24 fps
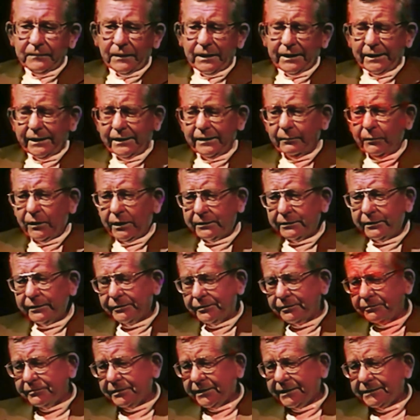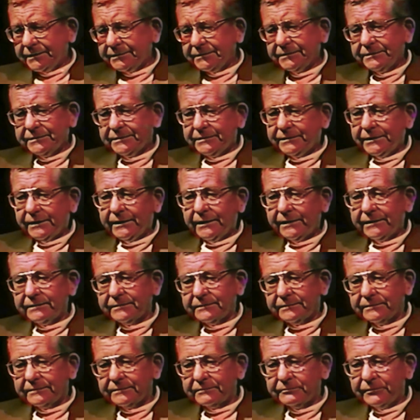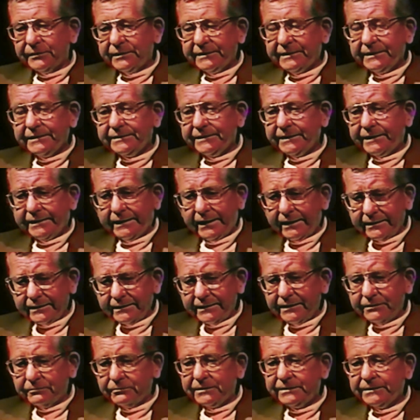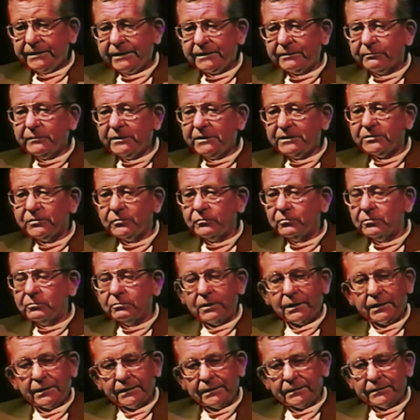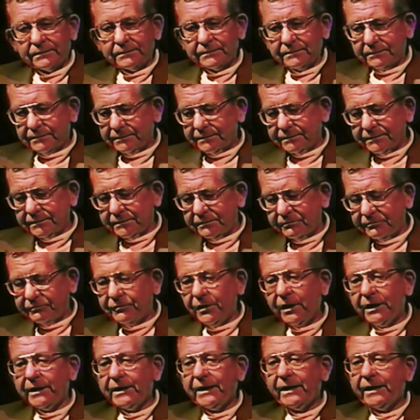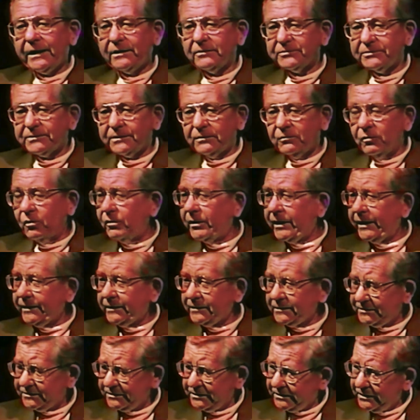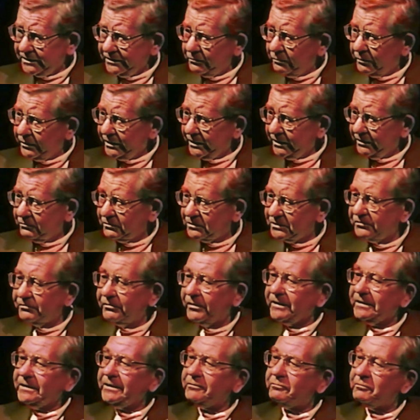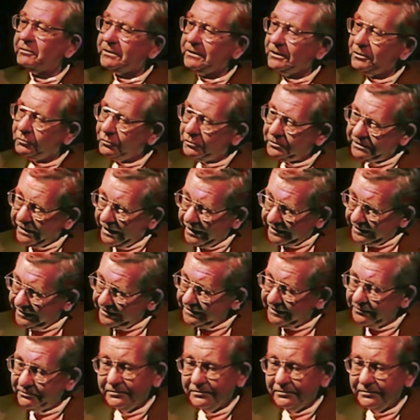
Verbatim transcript: And among other things we did together, he would take me to the firehouse in Long Island City, where he was friendly with the lieutenant.